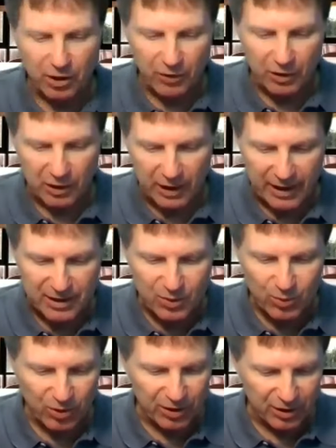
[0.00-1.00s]
give you the last
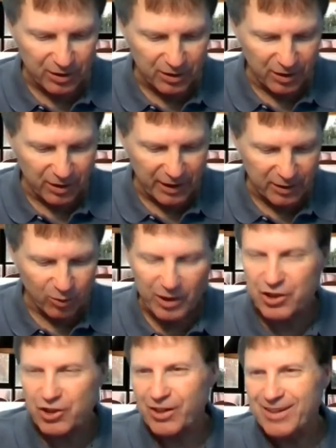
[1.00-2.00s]
word on that
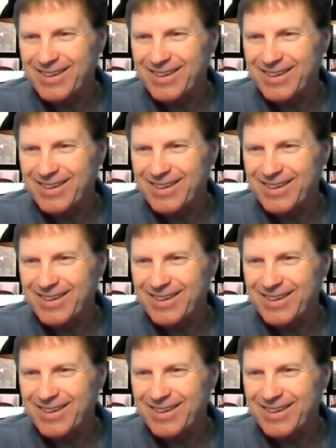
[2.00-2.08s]
question.